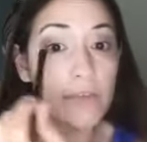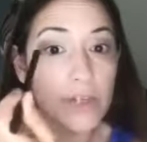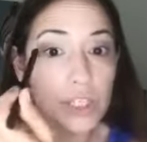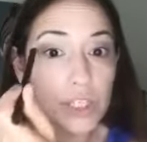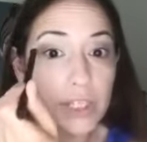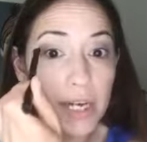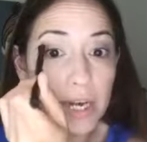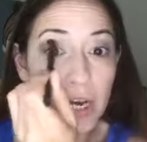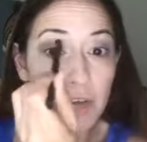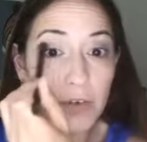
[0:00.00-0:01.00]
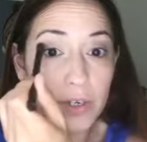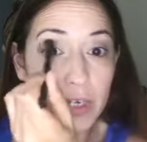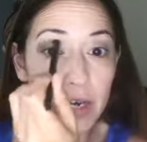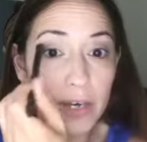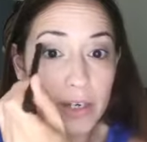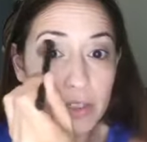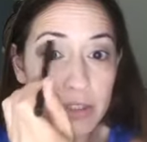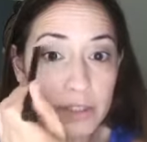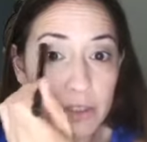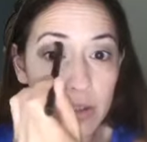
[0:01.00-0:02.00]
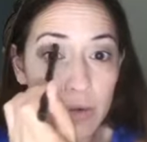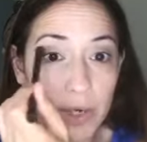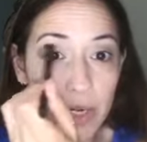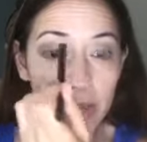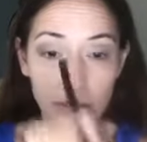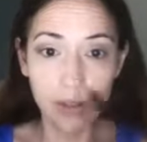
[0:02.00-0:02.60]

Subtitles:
vision that I have hoodie eyes, okay?